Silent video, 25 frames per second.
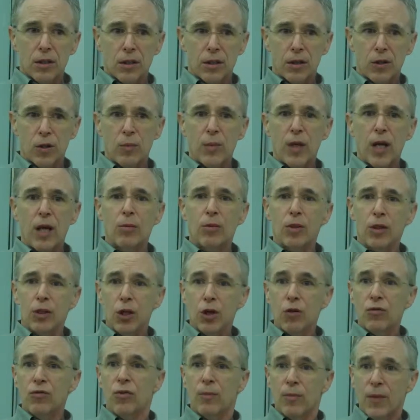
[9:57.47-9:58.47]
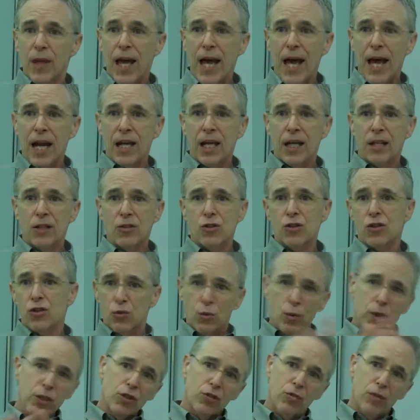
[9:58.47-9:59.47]
You know, to be able to go from that and
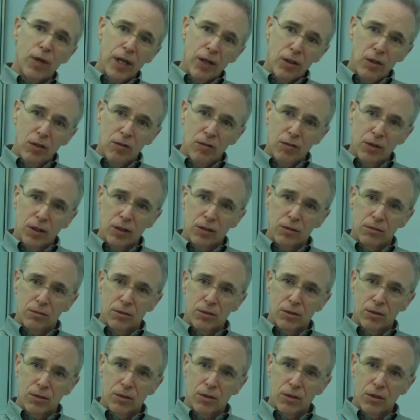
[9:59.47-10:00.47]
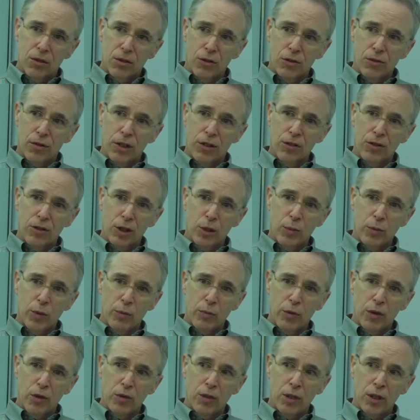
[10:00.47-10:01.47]
switch right over to doing
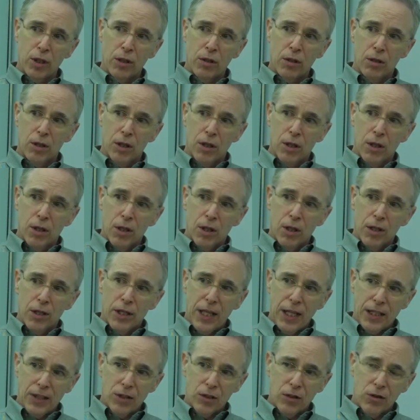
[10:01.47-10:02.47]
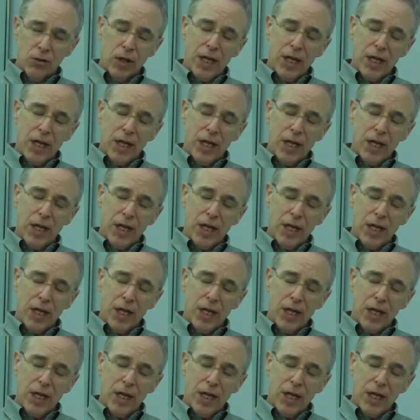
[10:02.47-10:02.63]
Sleeping Beauty, that's a